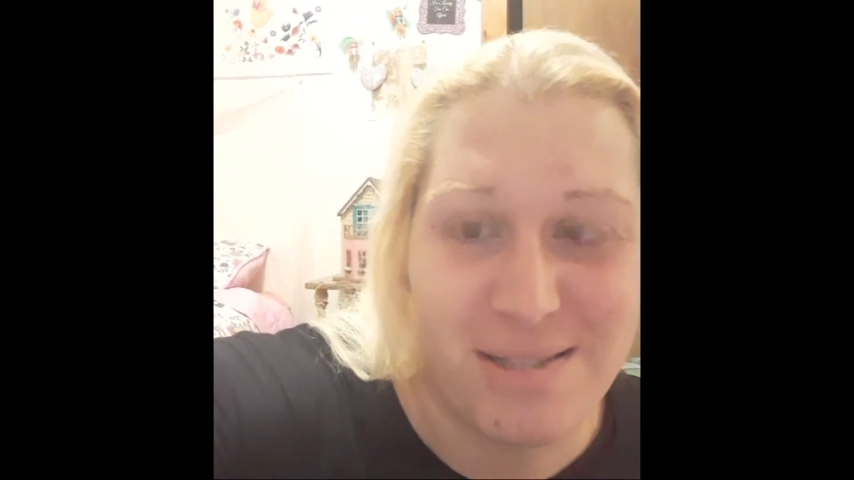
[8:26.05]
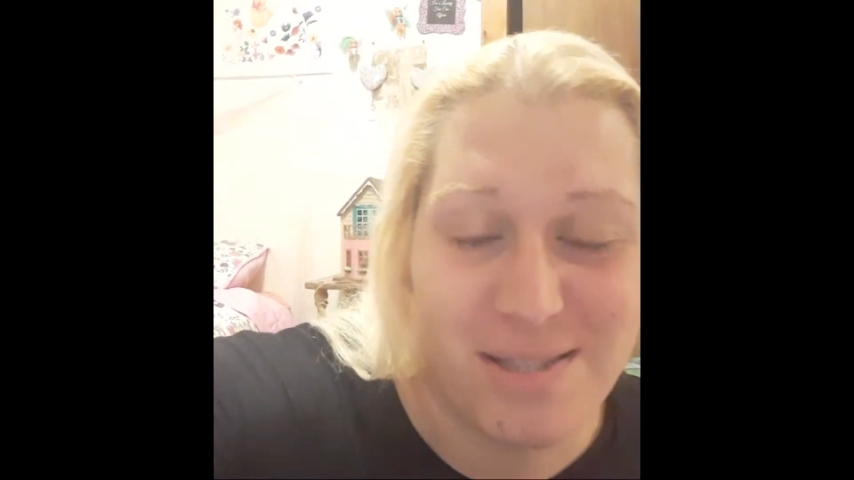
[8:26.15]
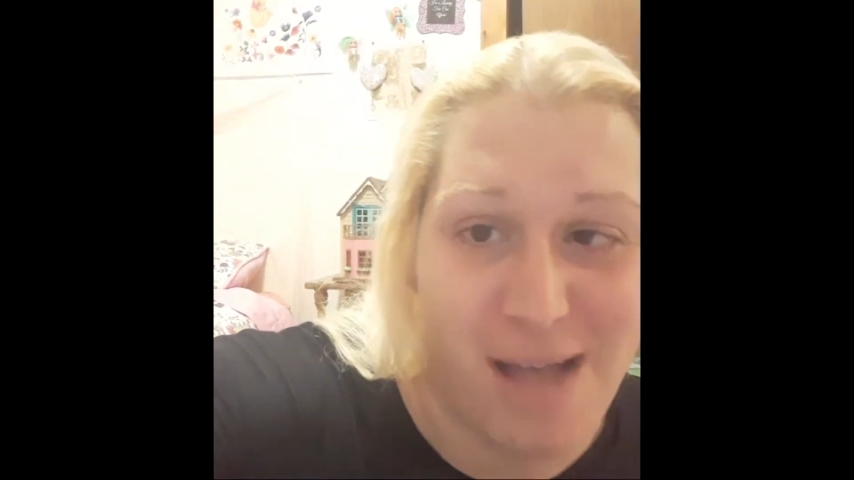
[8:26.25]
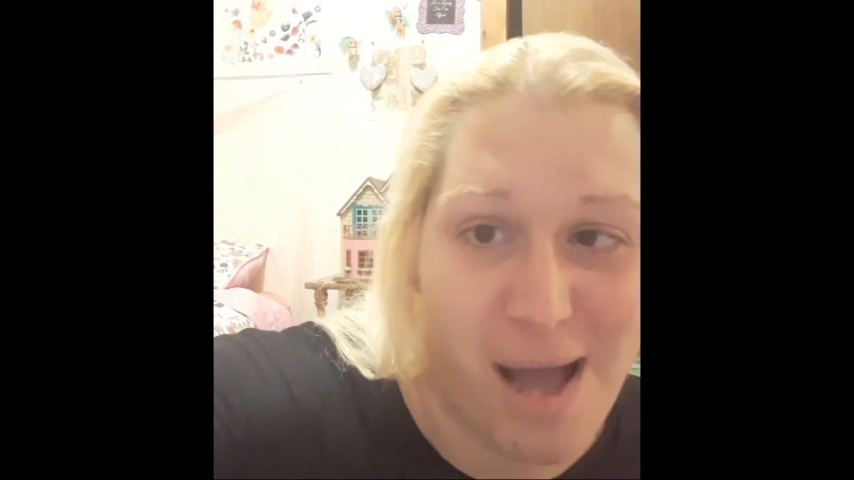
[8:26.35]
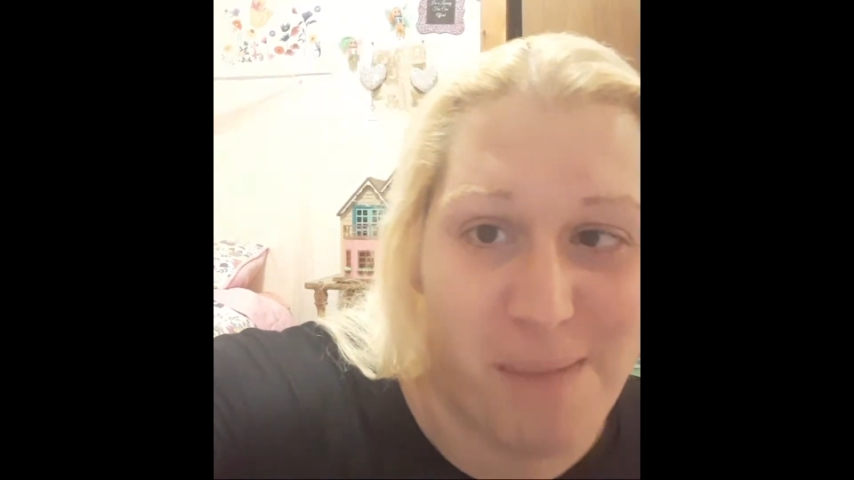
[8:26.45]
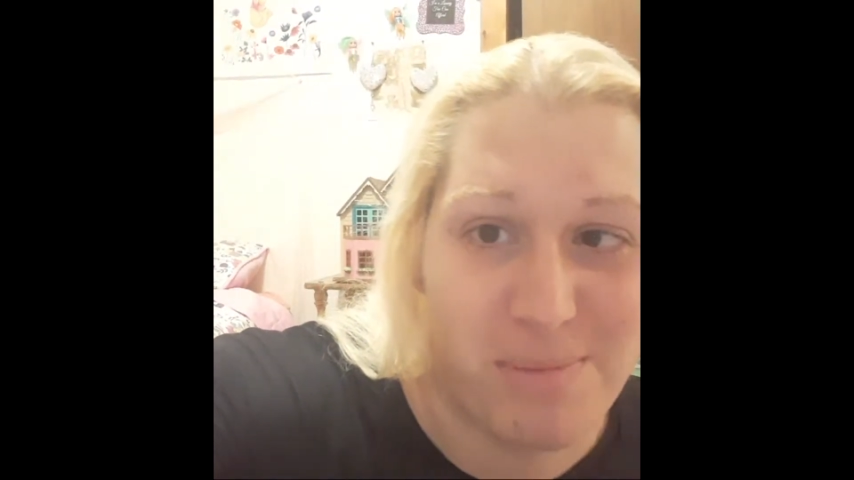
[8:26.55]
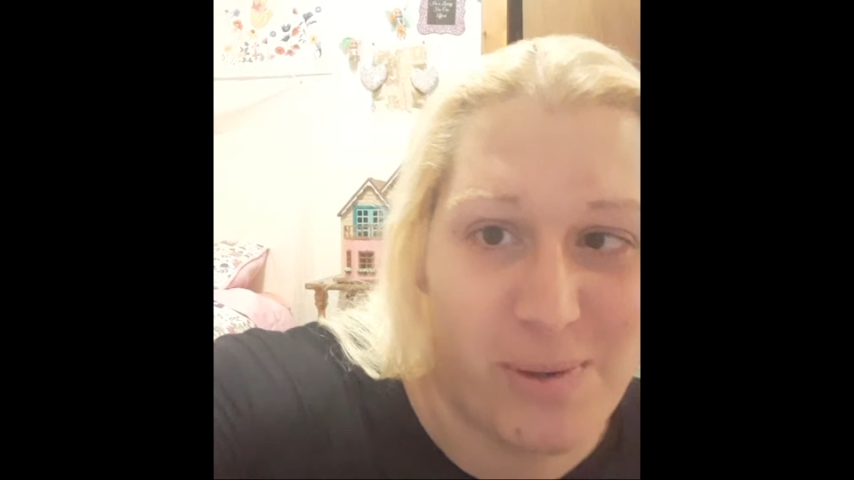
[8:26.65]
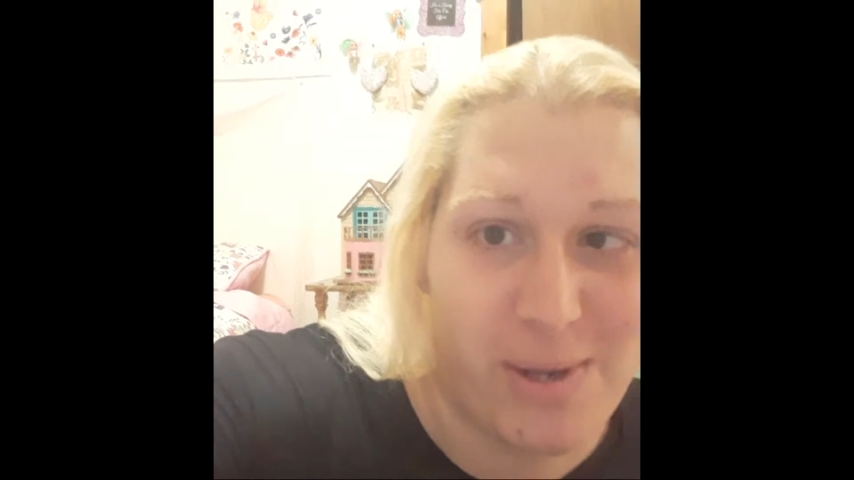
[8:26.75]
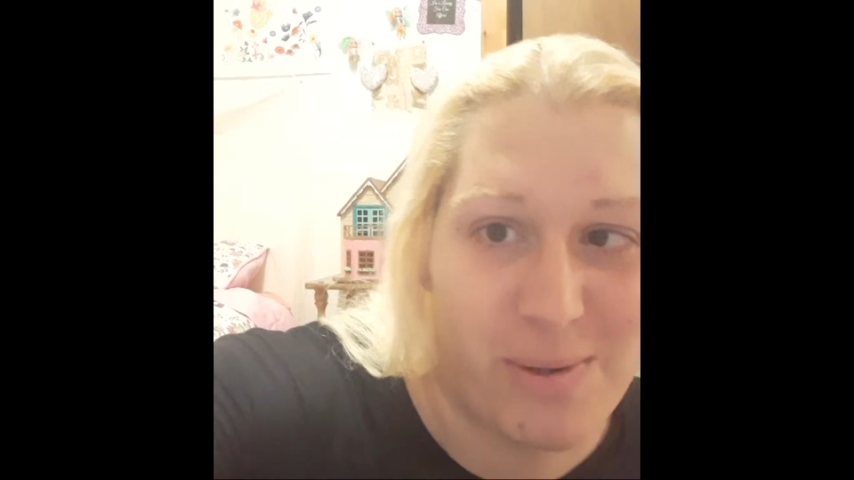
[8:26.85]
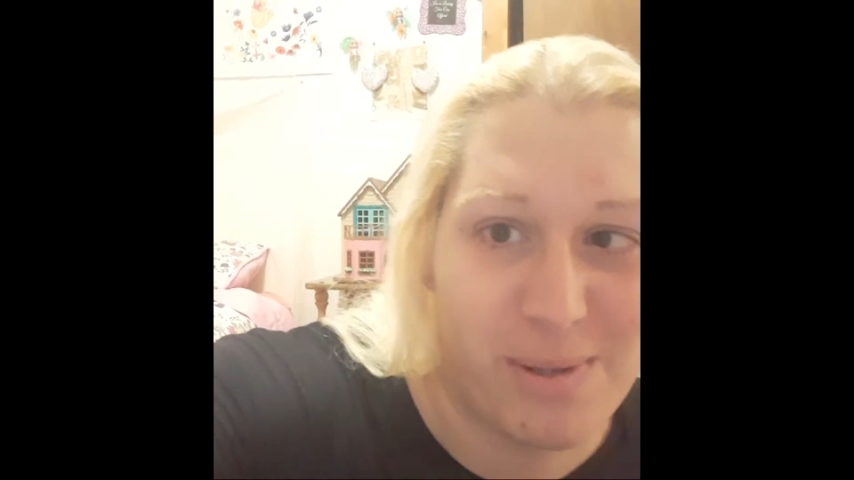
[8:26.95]
stop
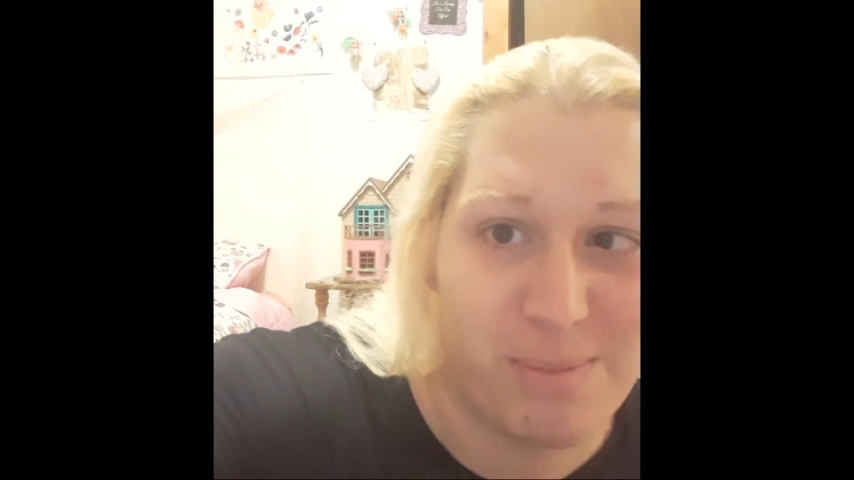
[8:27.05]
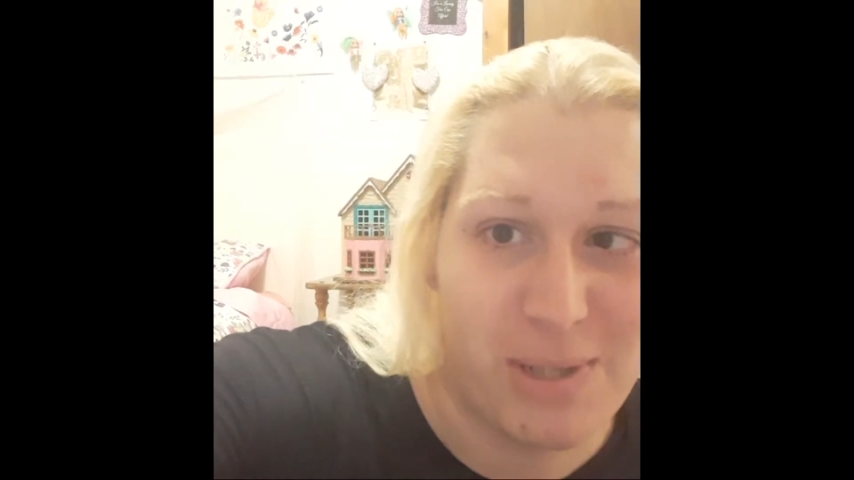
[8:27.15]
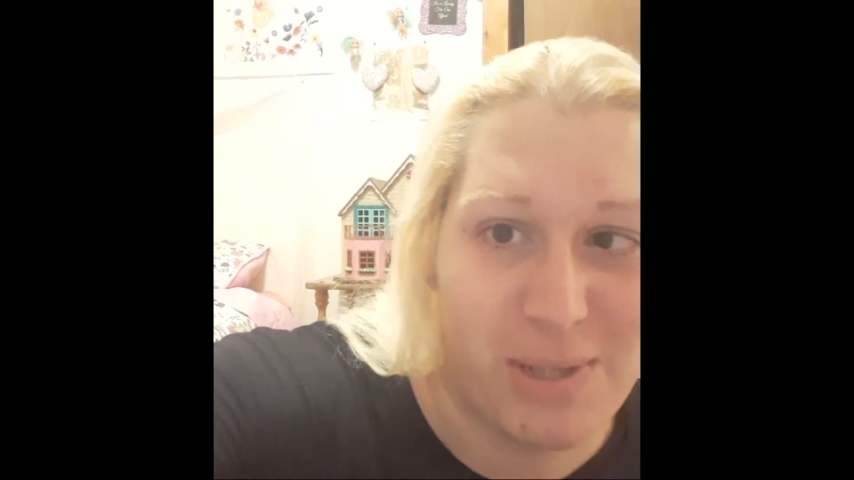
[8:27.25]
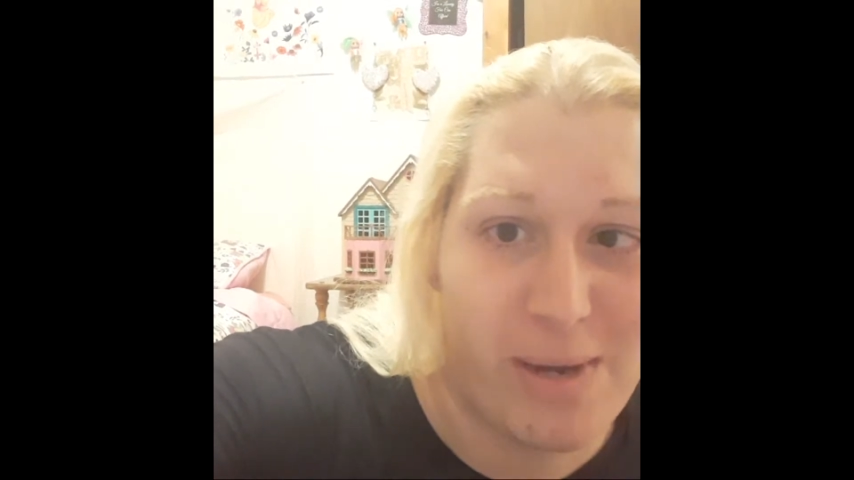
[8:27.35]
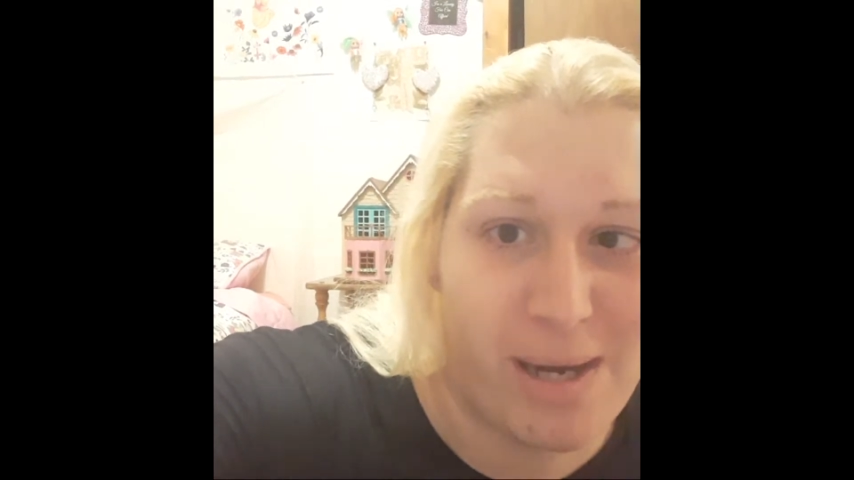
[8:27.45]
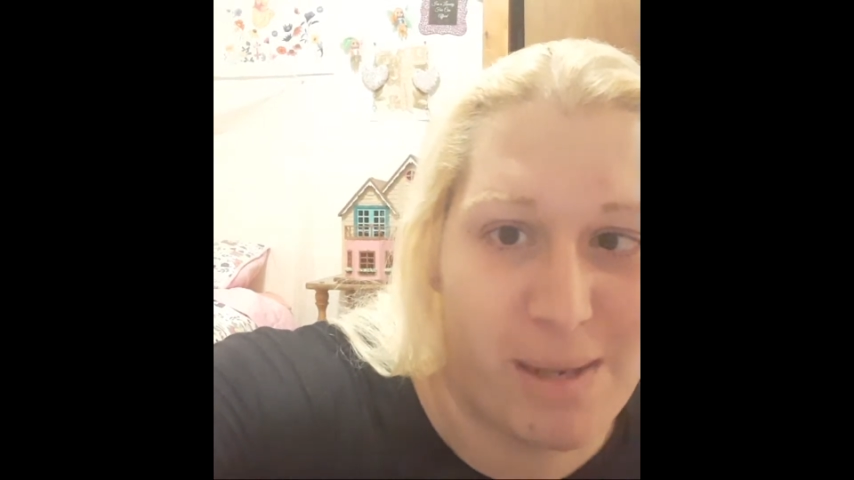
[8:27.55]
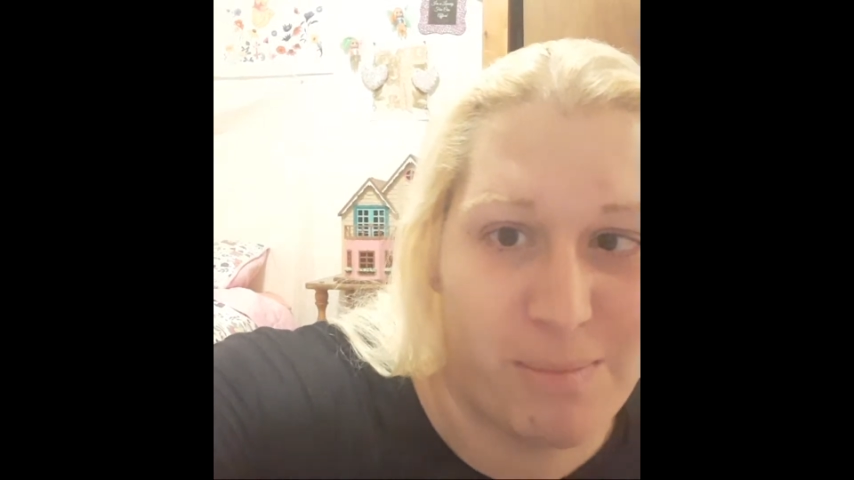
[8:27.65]
doing what I'm doing.